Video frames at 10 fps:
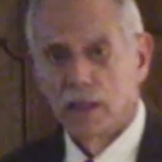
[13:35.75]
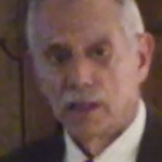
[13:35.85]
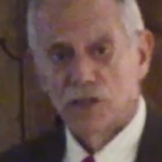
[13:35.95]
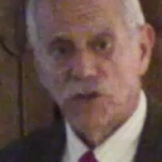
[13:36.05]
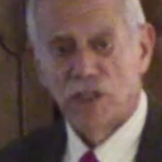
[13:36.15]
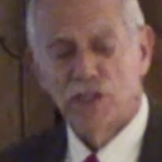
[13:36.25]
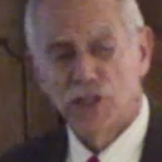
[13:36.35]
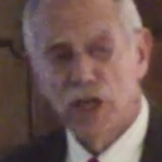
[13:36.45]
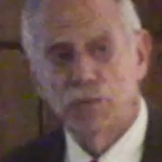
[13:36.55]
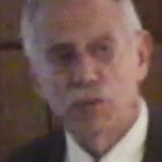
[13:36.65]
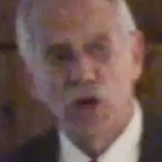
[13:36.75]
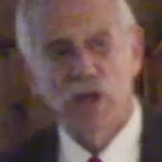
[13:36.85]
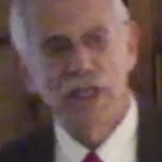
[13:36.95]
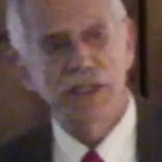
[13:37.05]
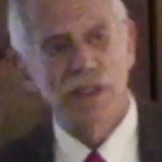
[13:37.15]
So these young
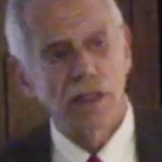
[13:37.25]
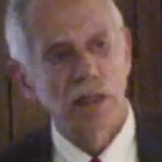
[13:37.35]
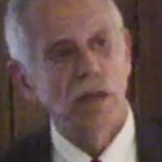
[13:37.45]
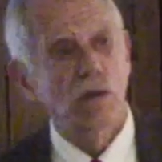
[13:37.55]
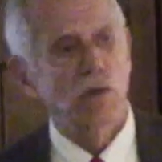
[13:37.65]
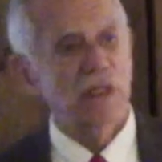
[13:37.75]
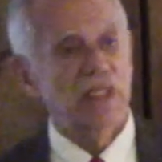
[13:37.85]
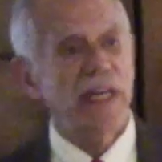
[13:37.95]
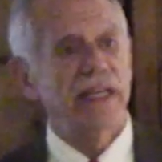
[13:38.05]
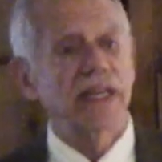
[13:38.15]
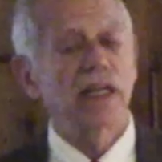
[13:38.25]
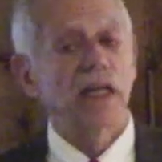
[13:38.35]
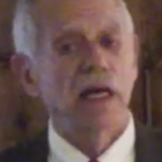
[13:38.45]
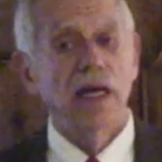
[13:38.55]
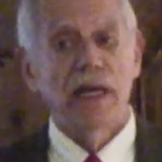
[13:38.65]
boys were
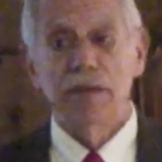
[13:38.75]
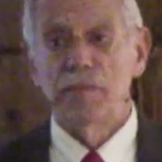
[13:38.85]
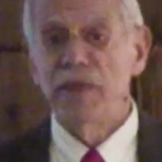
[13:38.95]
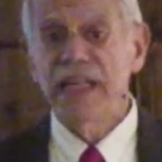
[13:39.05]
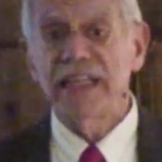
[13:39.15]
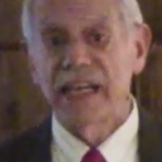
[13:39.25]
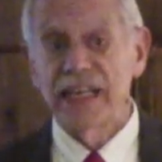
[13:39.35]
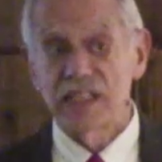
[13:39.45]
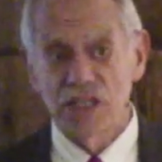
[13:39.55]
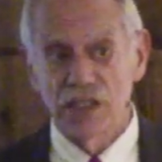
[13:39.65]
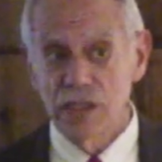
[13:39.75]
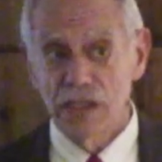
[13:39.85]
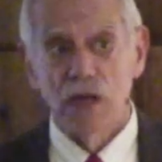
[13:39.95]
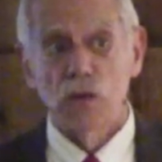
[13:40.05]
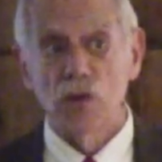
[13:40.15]
taken and in many cases
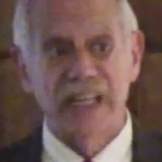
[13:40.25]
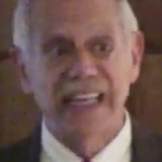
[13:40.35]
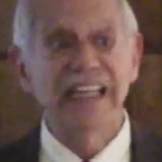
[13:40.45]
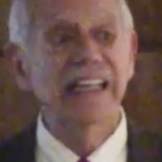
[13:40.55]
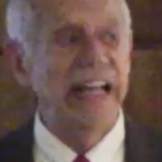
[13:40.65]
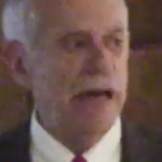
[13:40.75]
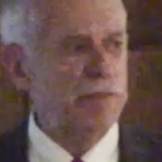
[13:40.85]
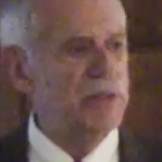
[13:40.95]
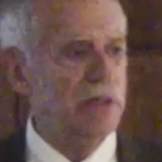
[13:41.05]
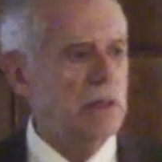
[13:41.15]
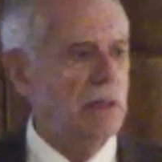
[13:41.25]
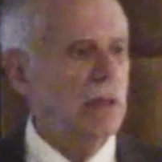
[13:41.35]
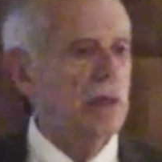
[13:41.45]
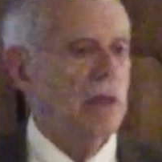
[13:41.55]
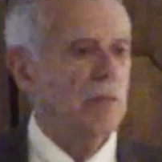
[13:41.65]
were kidnapped
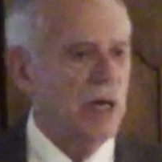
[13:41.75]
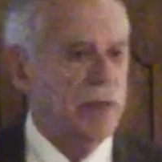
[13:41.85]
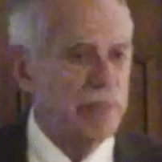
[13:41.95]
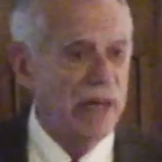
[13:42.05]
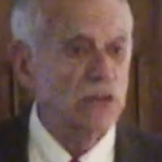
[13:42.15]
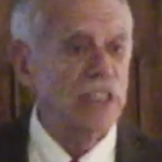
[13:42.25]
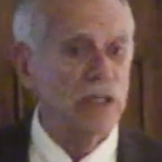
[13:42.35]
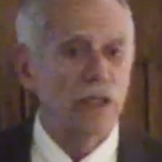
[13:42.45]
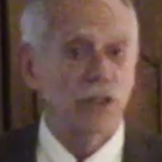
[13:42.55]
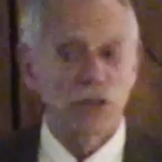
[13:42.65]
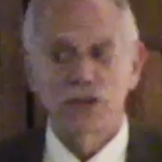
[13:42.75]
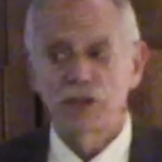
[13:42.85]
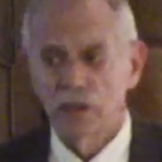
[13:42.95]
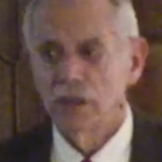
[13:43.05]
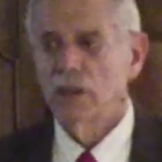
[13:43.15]
by bounty
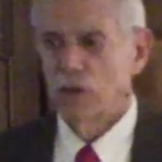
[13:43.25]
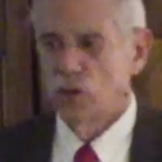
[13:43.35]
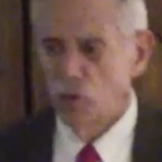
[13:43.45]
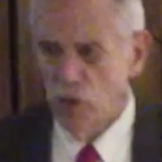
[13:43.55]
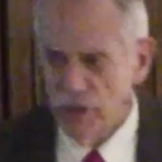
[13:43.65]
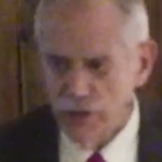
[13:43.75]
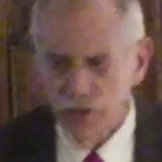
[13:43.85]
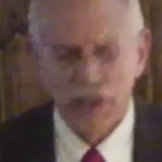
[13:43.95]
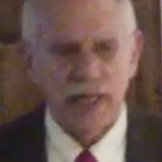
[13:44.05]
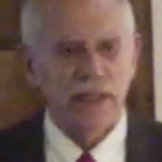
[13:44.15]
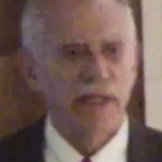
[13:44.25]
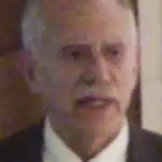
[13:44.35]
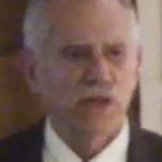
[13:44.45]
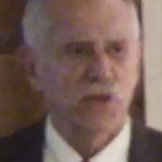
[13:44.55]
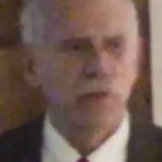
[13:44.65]
hunters who wanted to get the extra